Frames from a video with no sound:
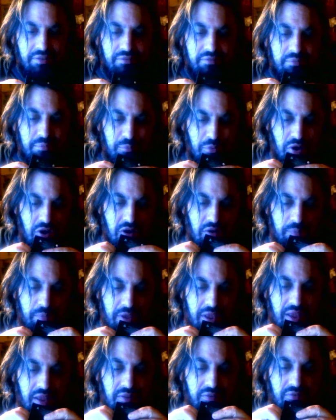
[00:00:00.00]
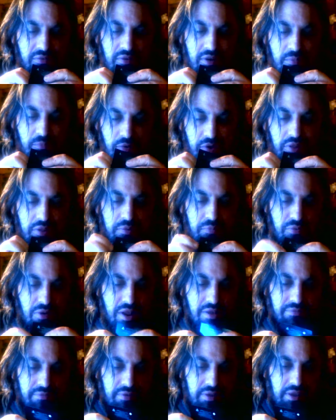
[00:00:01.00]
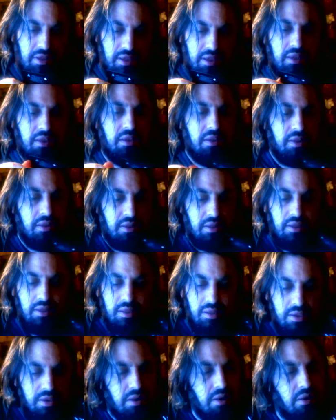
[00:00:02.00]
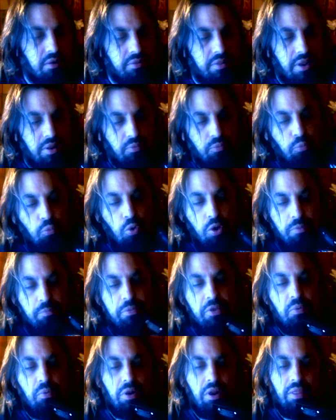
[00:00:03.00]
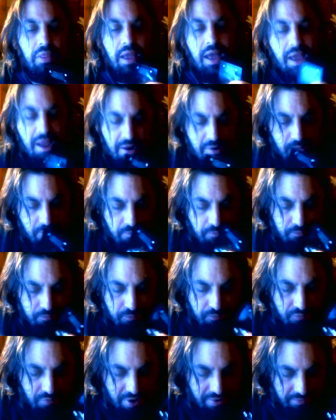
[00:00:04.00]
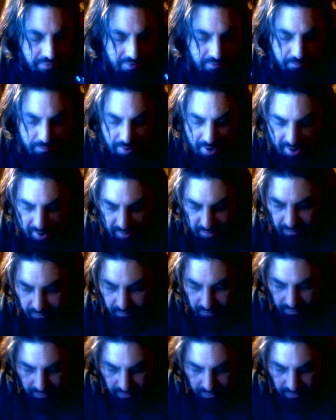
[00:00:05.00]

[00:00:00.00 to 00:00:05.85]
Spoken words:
a small pin, so I'm really pricing it, you know, that it would be one of the higher pricing pins. Of